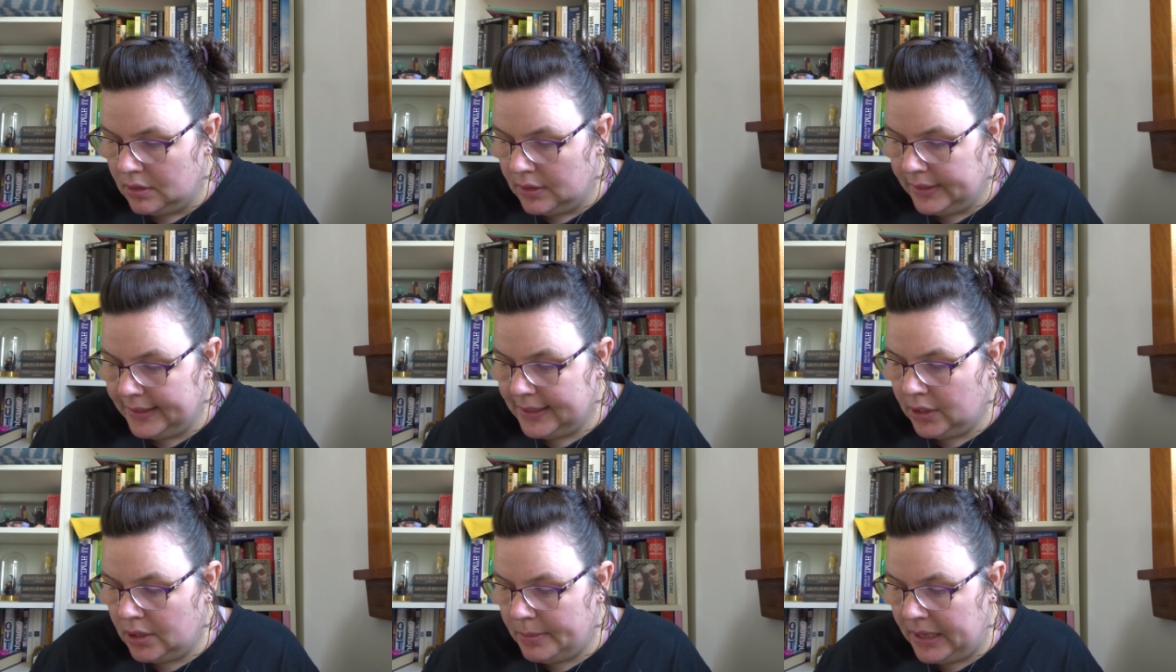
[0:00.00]
Is it
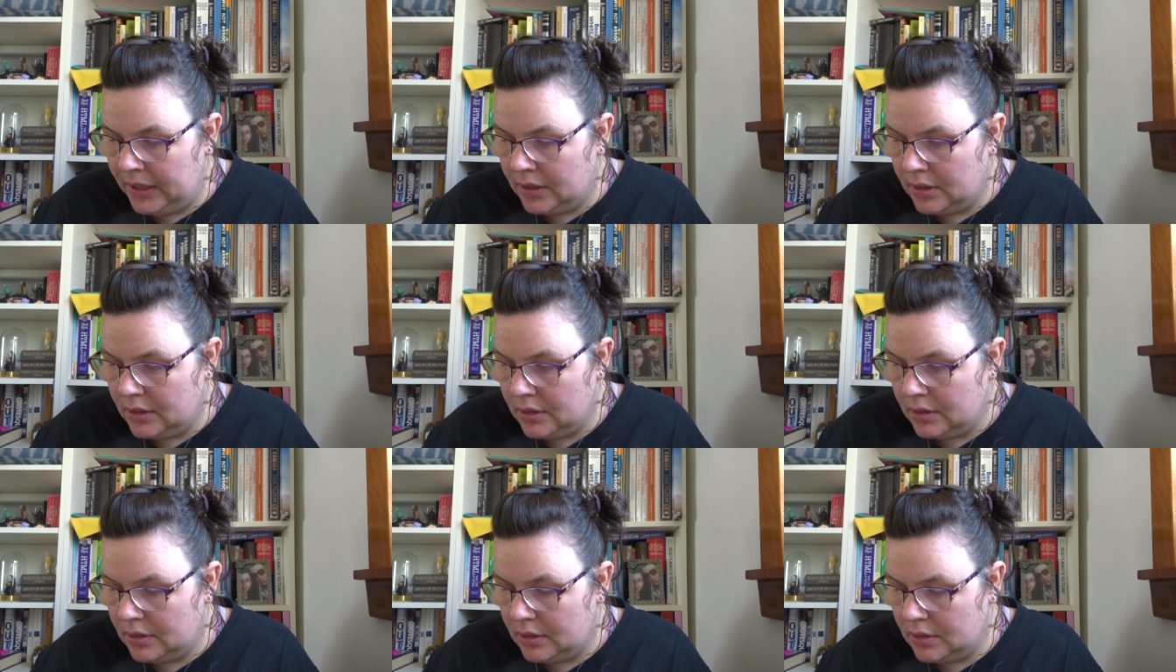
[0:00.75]
going to be?
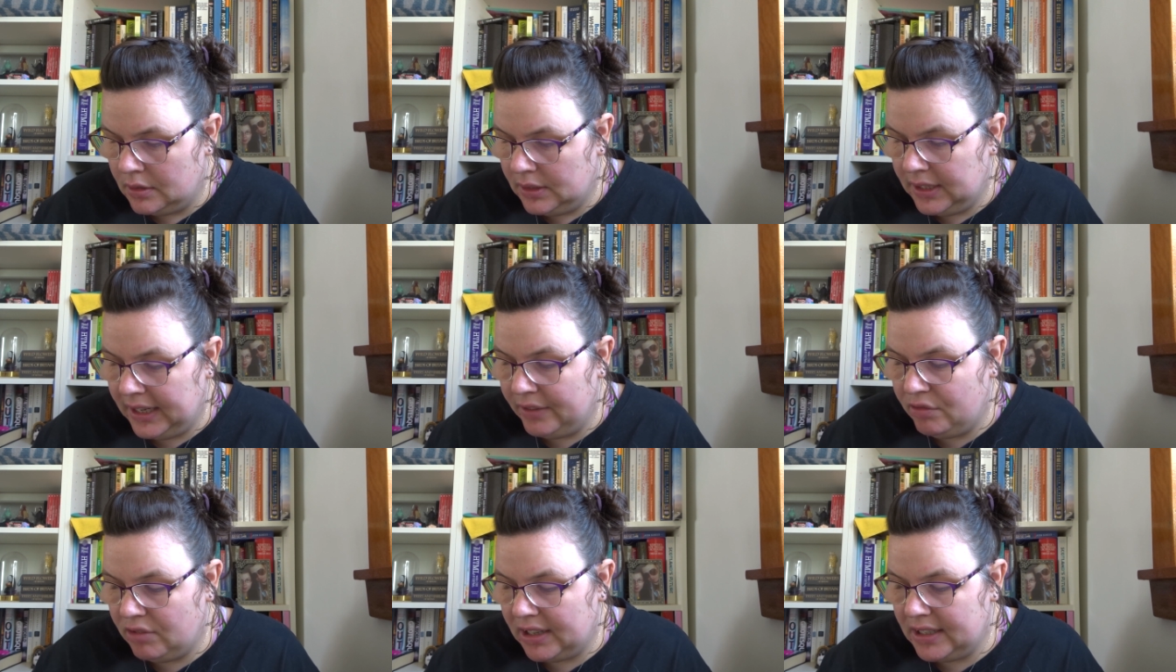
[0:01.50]
Did I
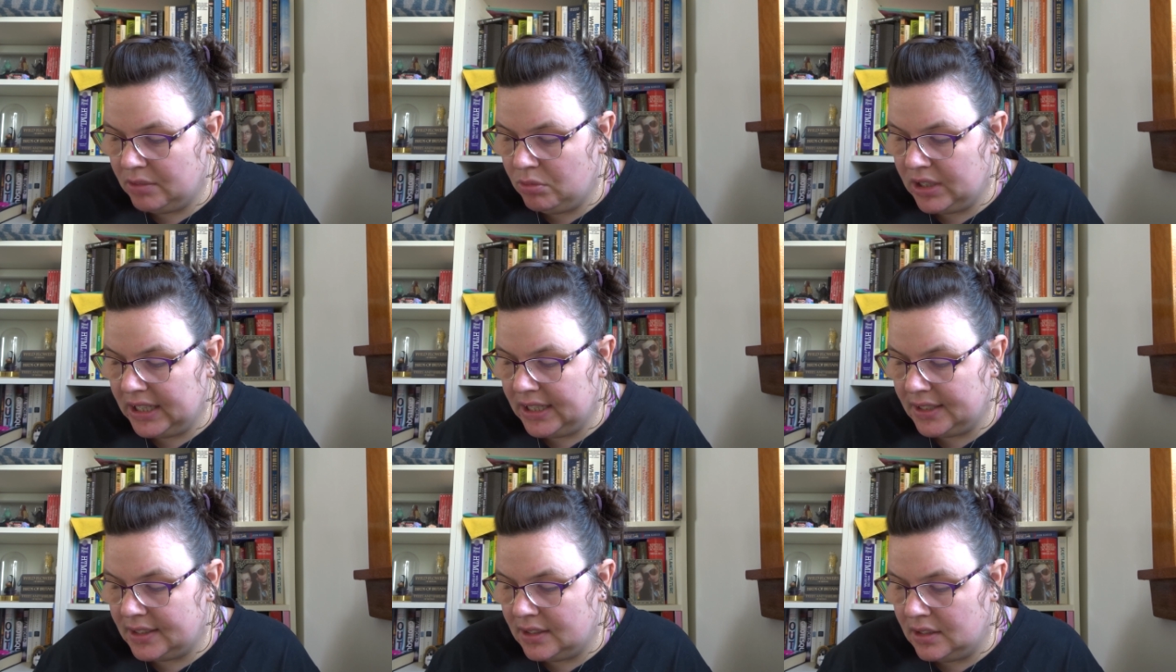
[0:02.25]
even write down what it
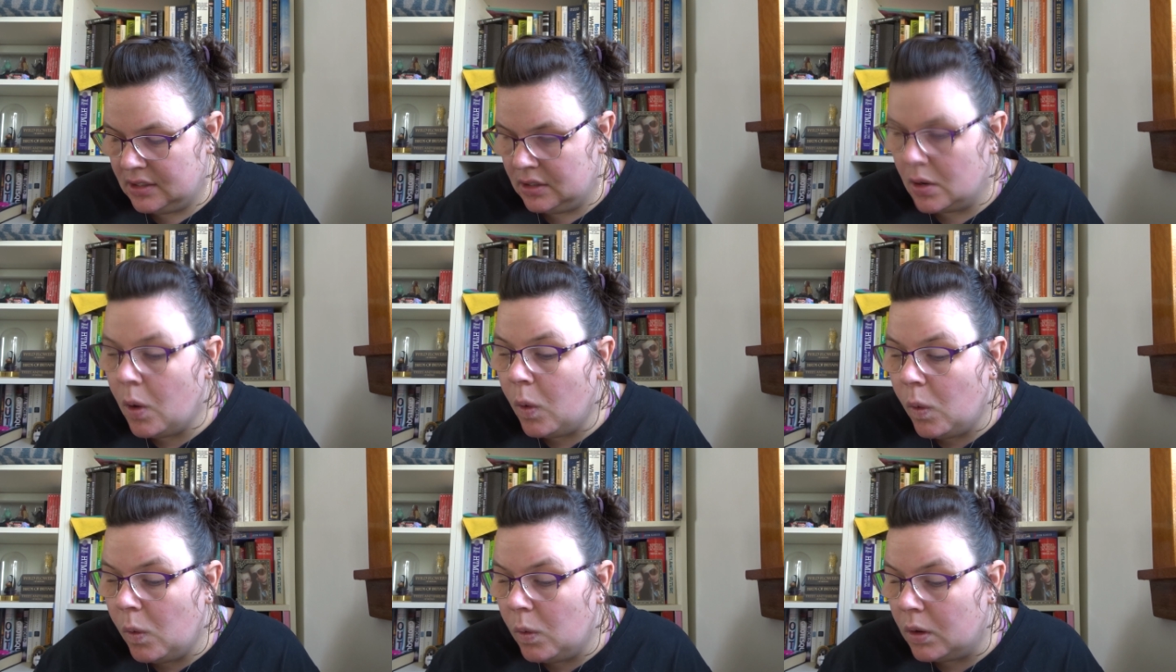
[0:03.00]
is?
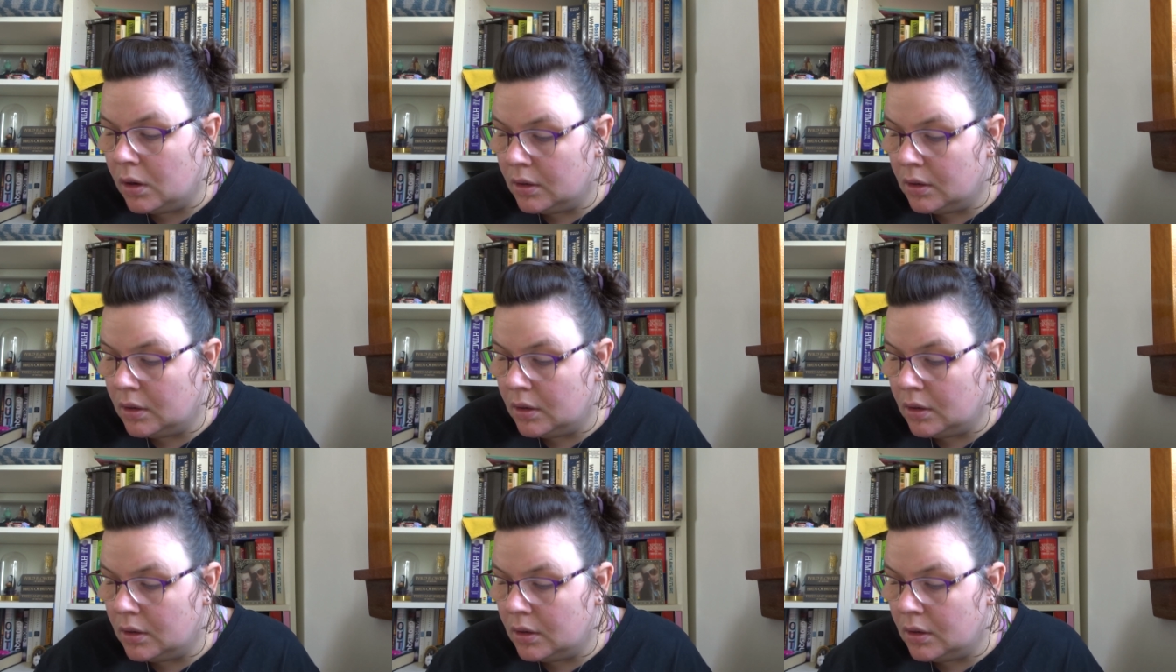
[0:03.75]
No.